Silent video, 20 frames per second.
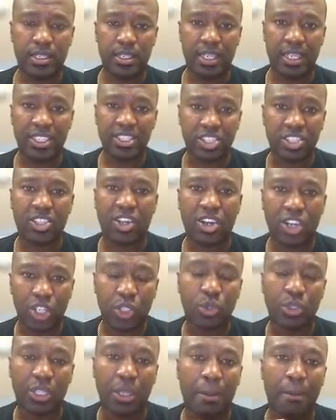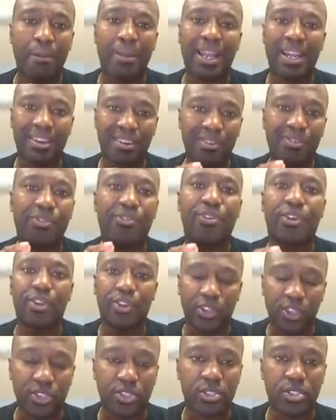It starts with the man
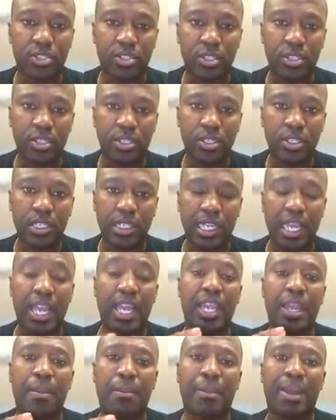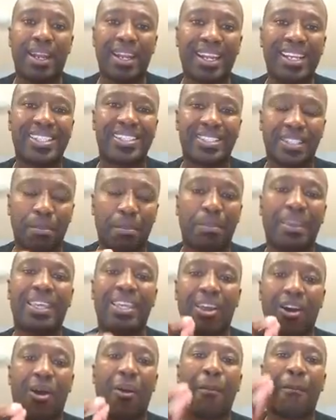first. And the man has to be
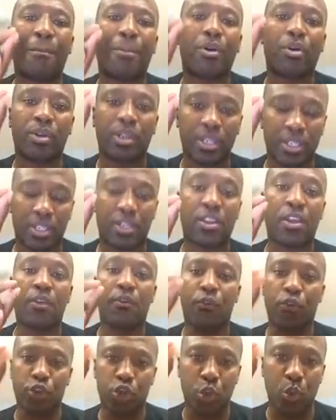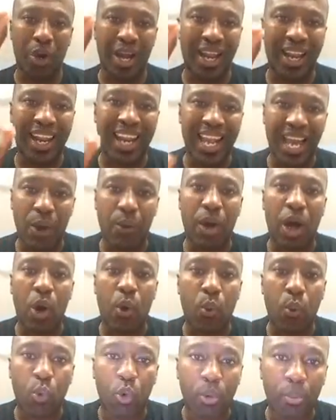on point to allow a
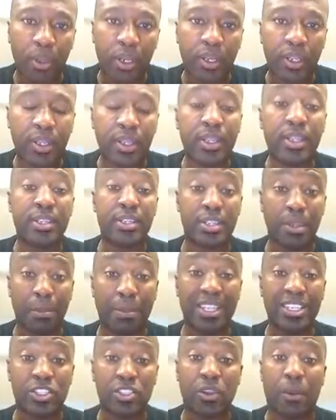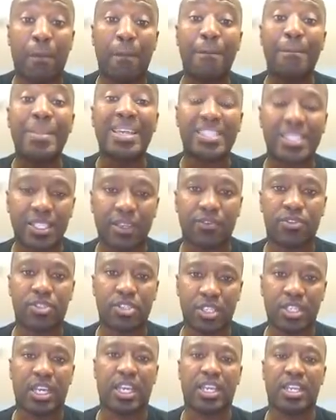woman to be submissive to
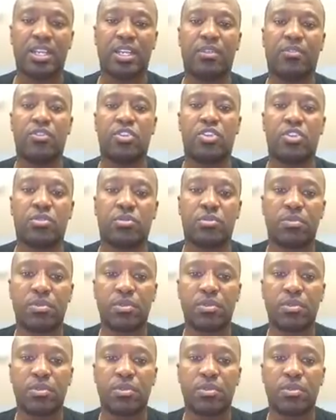that individual.